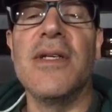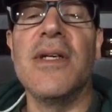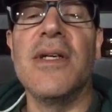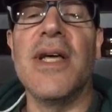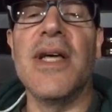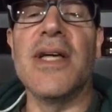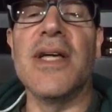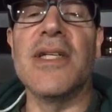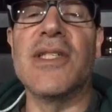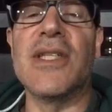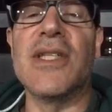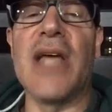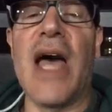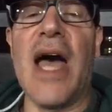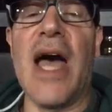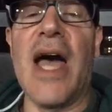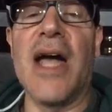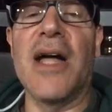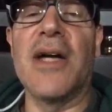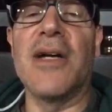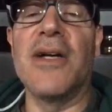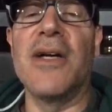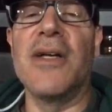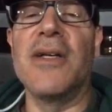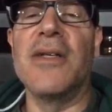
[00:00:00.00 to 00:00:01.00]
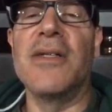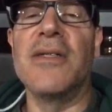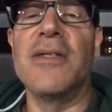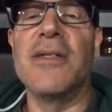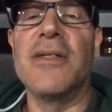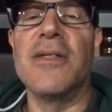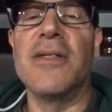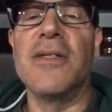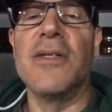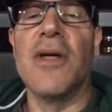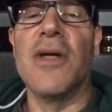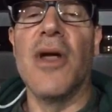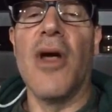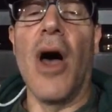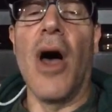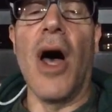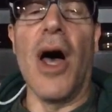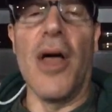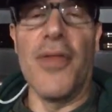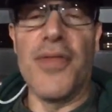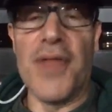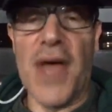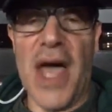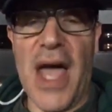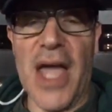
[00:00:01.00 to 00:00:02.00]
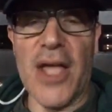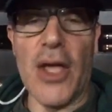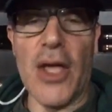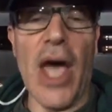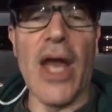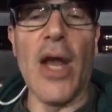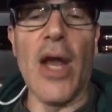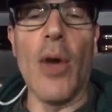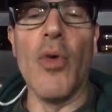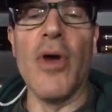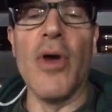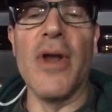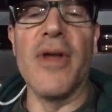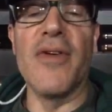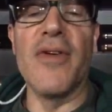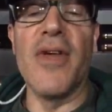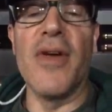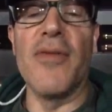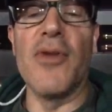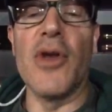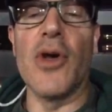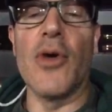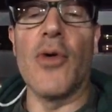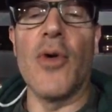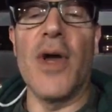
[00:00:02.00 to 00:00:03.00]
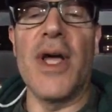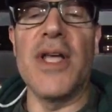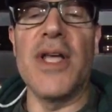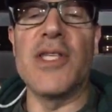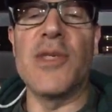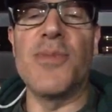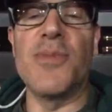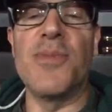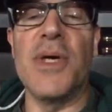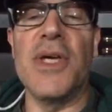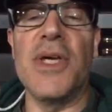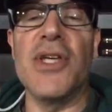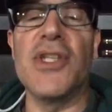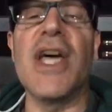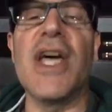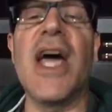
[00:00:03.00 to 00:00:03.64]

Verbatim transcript: Exactly. Uh, thank, and I would have given a great speech.